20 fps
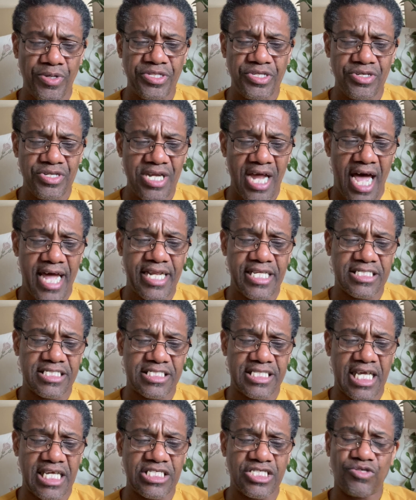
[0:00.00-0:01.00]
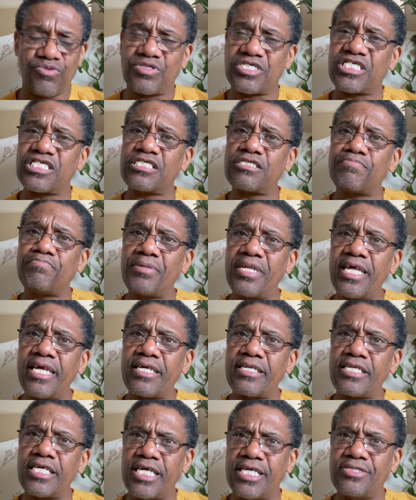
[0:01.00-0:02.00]
when the United States was
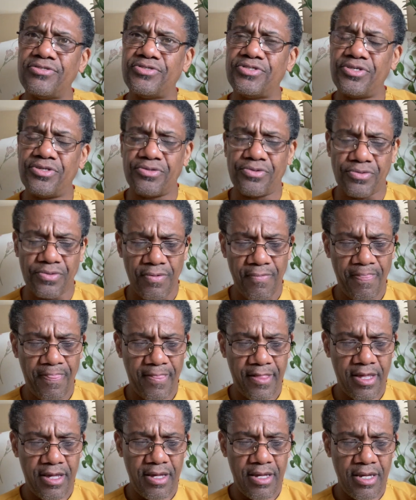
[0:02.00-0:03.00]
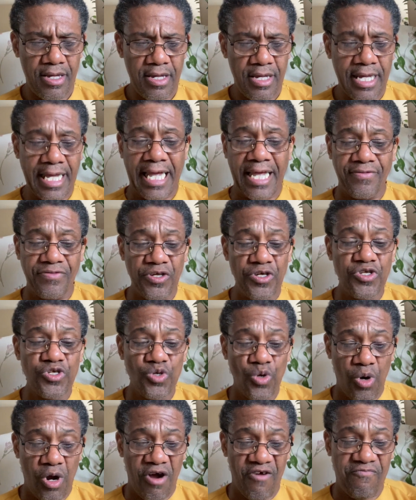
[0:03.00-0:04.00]
split in two. In the
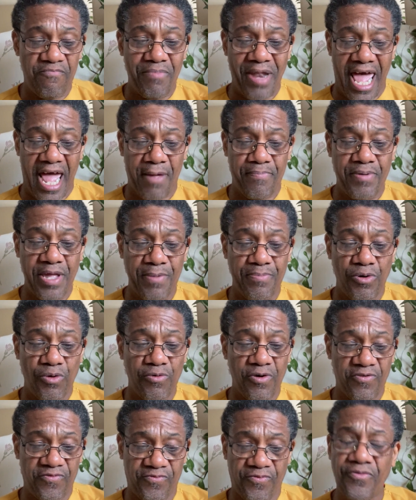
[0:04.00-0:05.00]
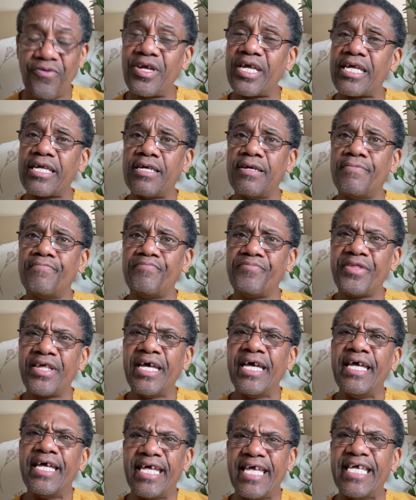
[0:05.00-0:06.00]
North, black people were free.
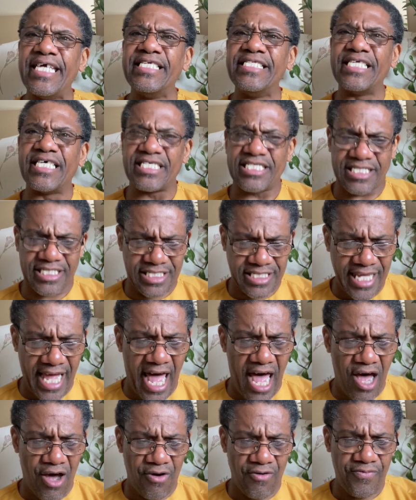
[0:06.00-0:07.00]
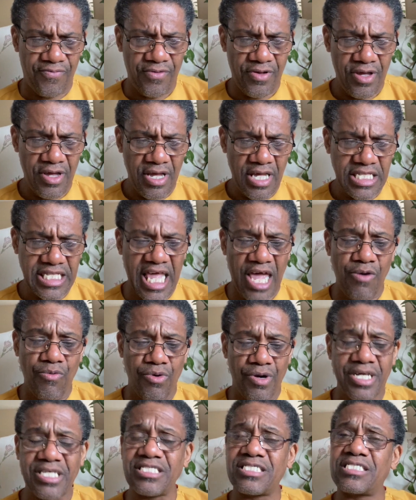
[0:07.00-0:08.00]
In the South, they
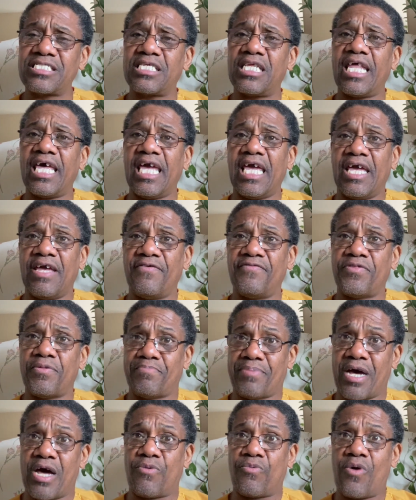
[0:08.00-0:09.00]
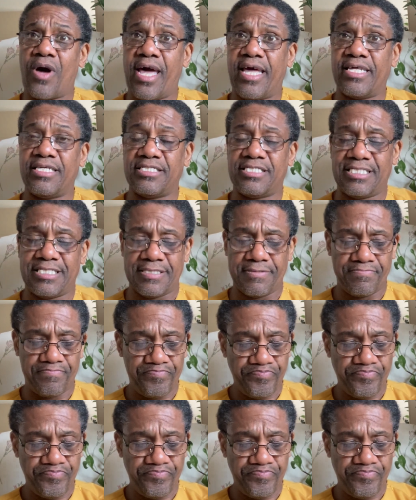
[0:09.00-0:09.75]
were enslaved by whites.